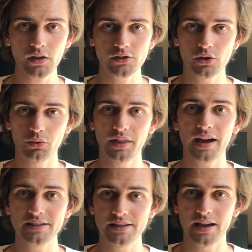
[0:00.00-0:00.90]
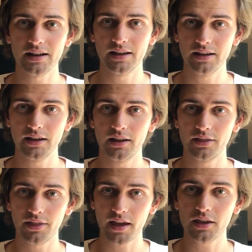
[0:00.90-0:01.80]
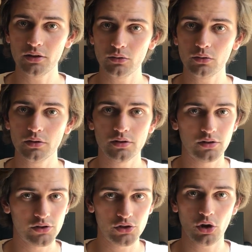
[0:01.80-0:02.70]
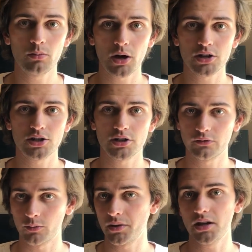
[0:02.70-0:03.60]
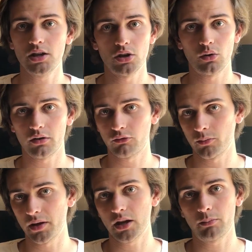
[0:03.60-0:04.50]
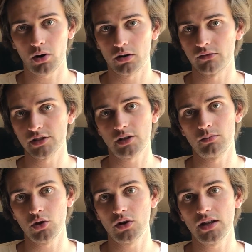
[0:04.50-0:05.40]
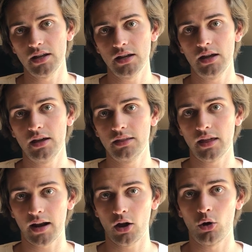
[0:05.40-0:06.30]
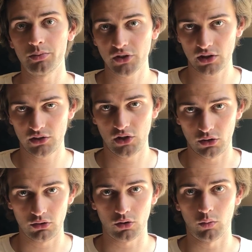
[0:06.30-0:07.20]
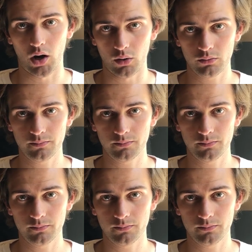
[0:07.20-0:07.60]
So with that said, thank you so much just for being you and for being a part of this community that I hope to continue to grow.